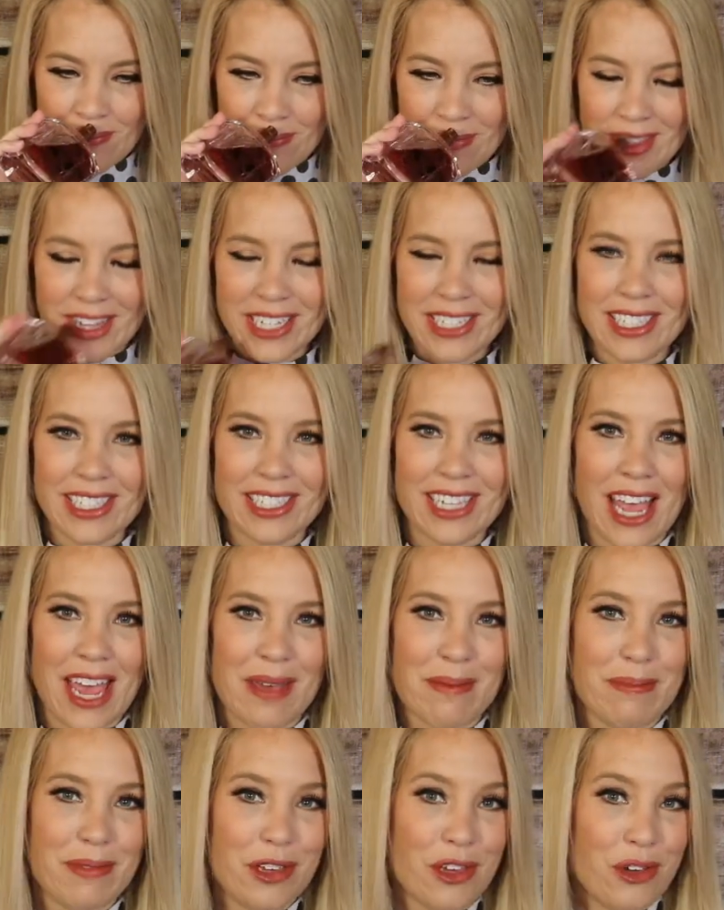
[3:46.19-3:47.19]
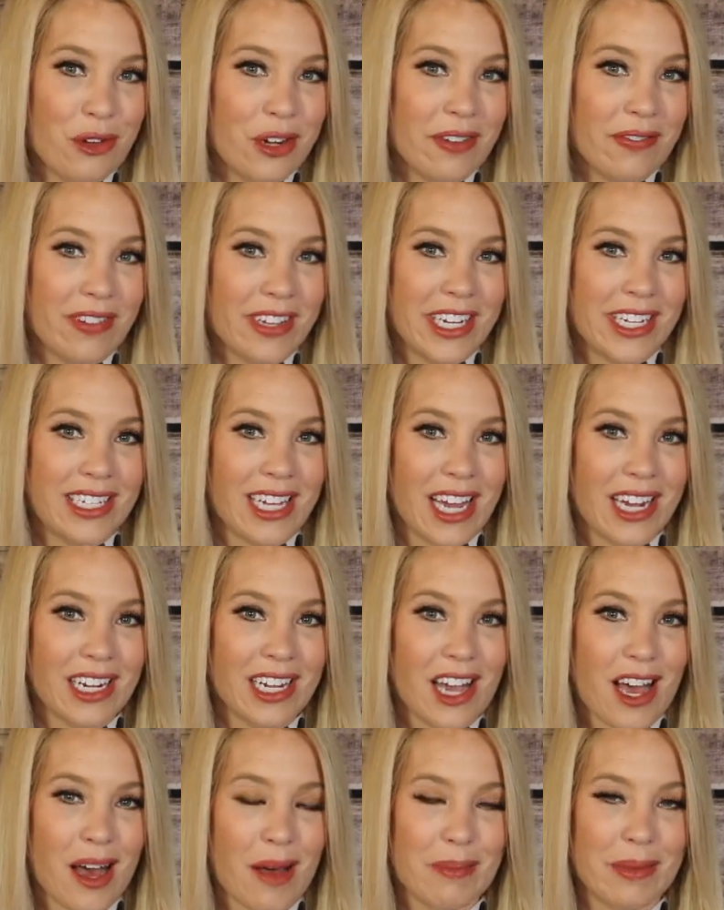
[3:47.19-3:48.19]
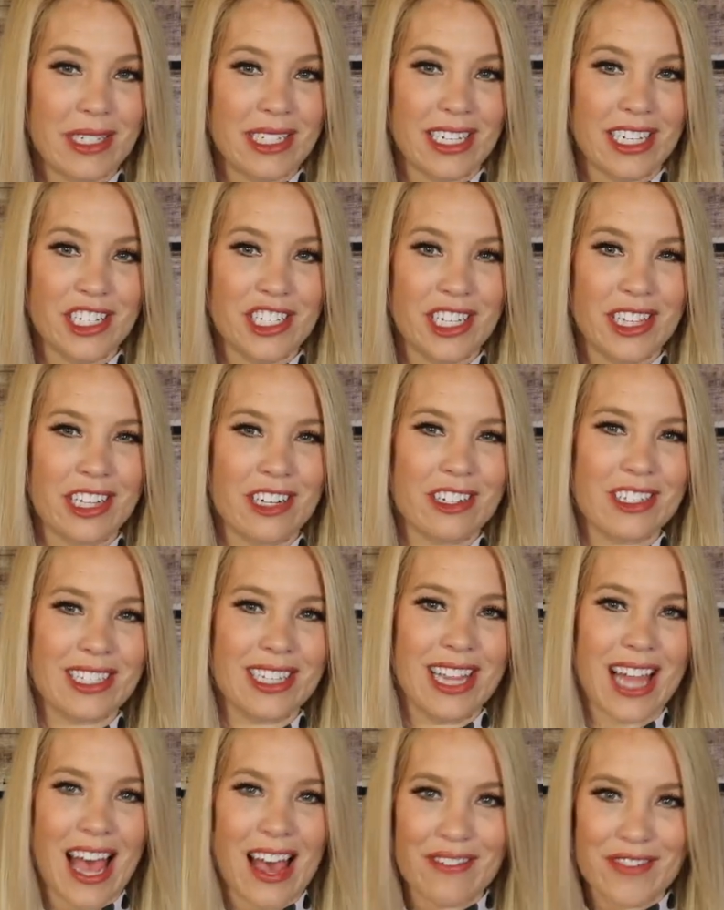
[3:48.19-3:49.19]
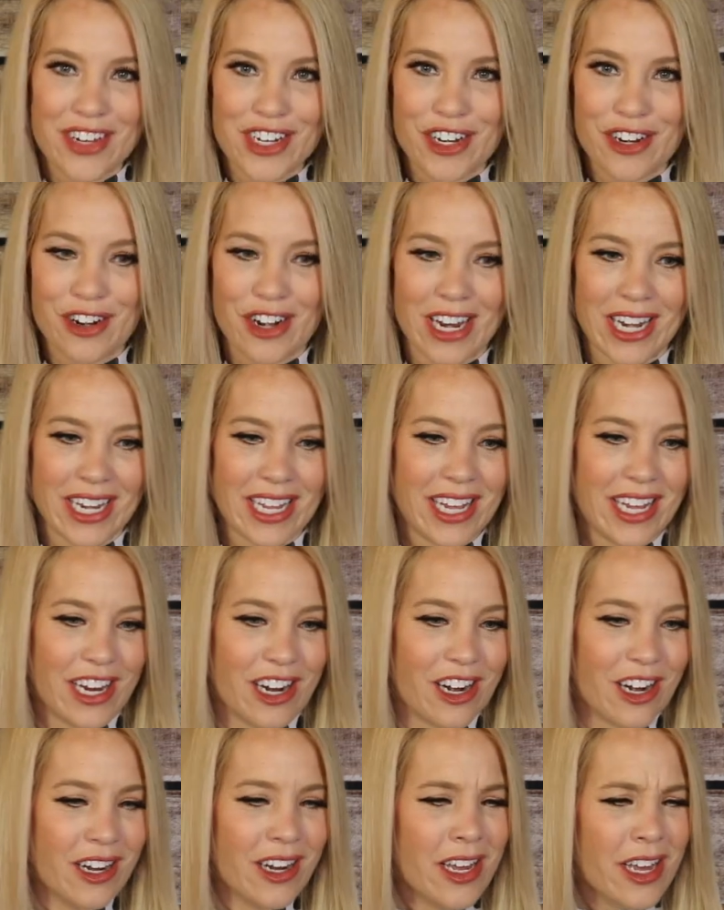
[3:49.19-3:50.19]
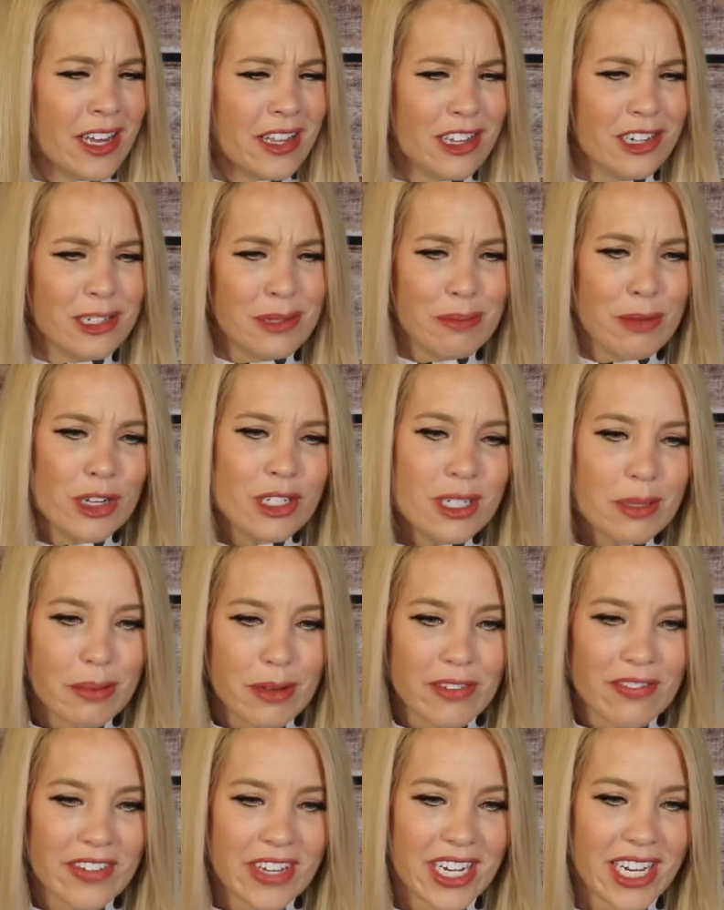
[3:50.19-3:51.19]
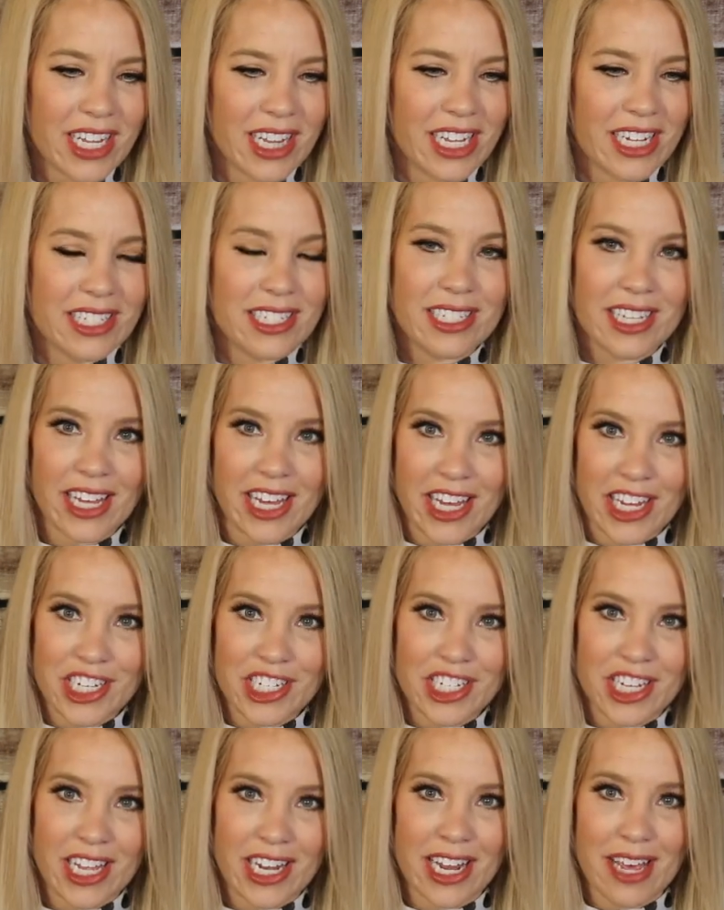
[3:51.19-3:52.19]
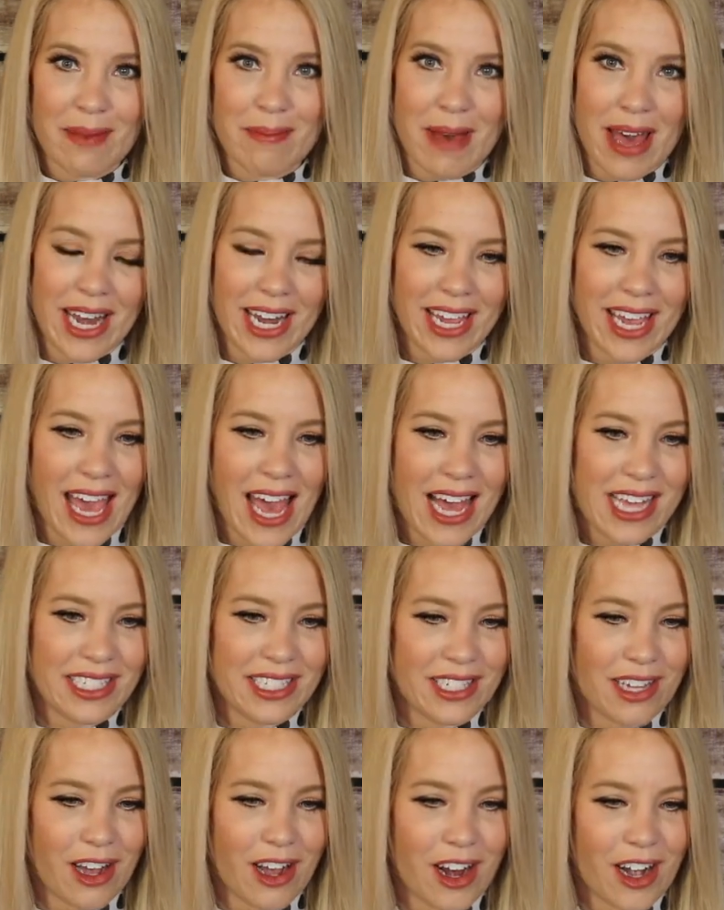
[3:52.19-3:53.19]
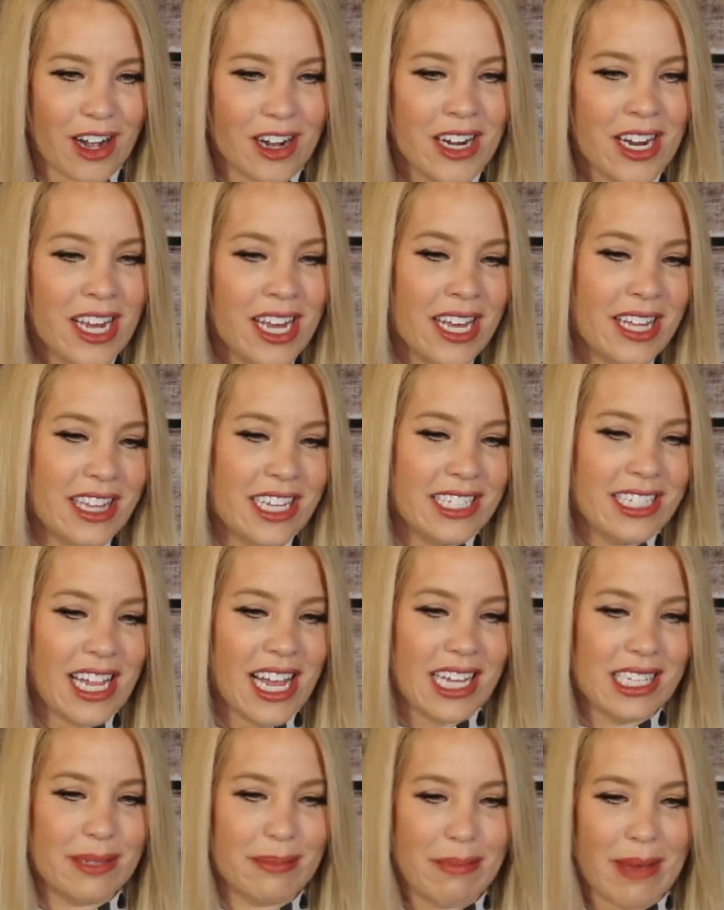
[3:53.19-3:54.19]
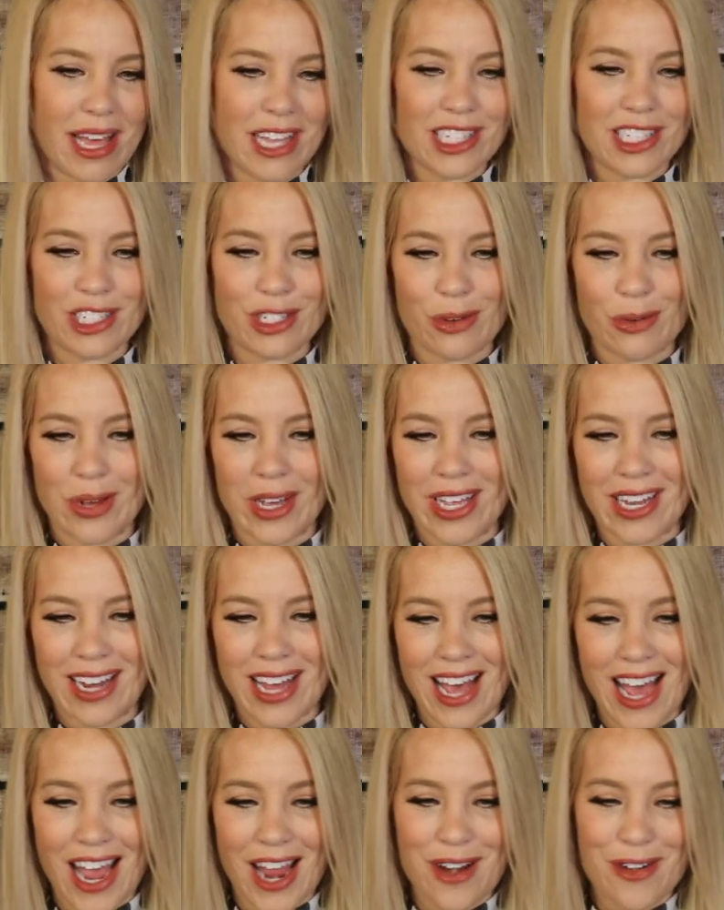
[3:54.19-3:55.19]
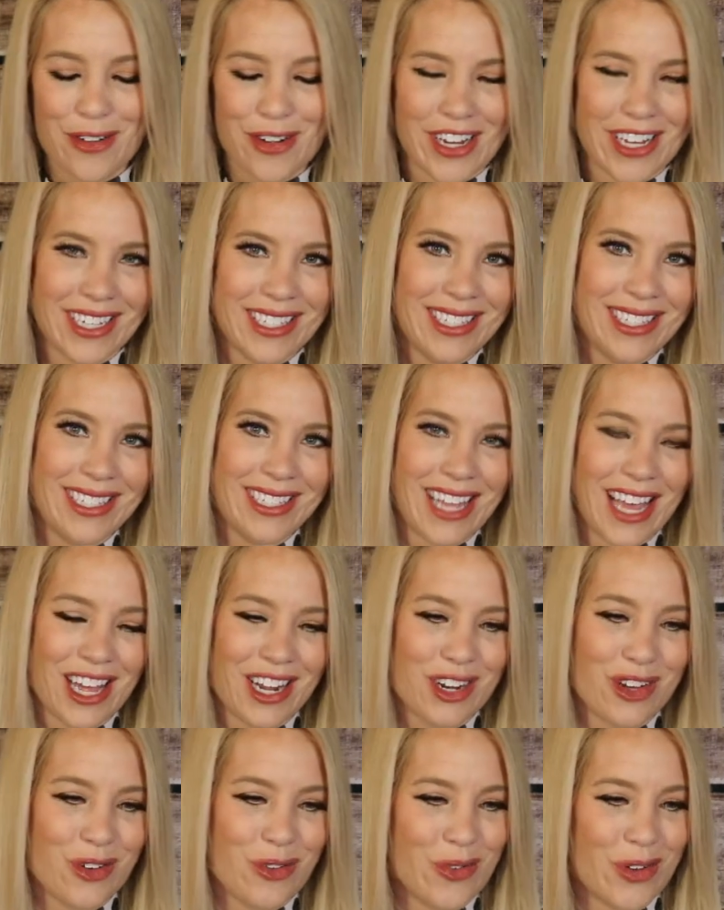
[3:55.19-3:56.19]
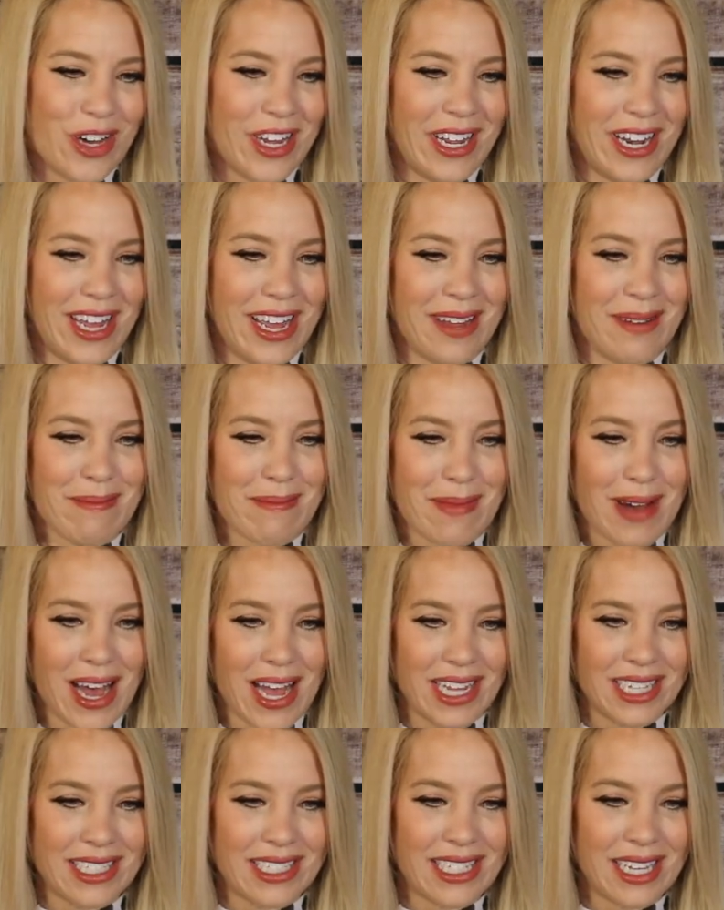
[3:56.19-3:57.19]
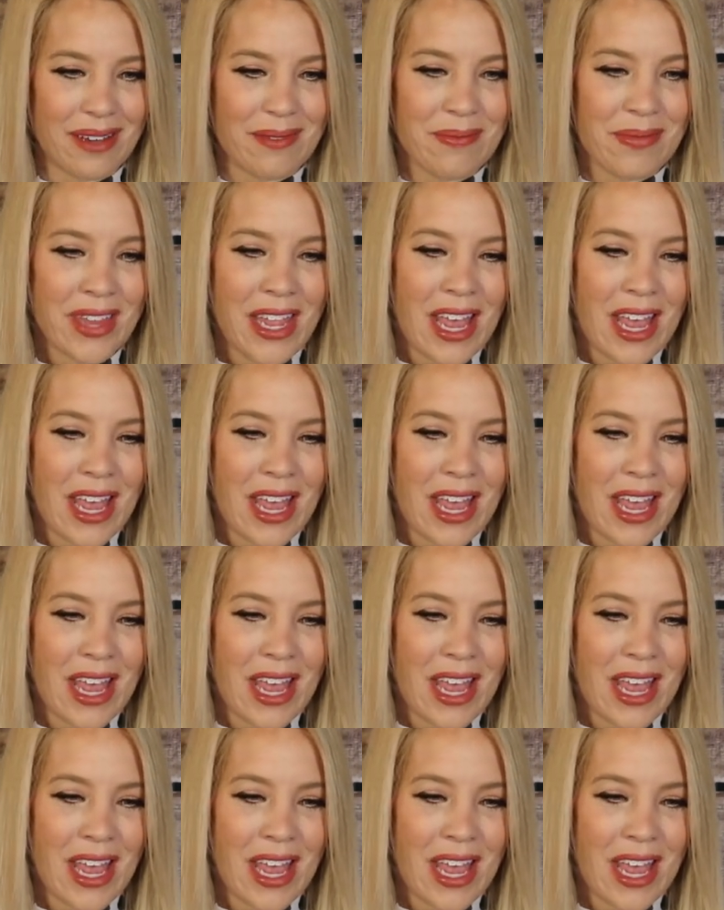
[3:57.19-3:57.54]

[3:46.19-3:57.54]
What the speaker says: this is a beautifully done composition. There's lavender in here. There's multiple vanillas, Tahitian and Madagascar. This has benzoin, iris, sandalwood, and musk.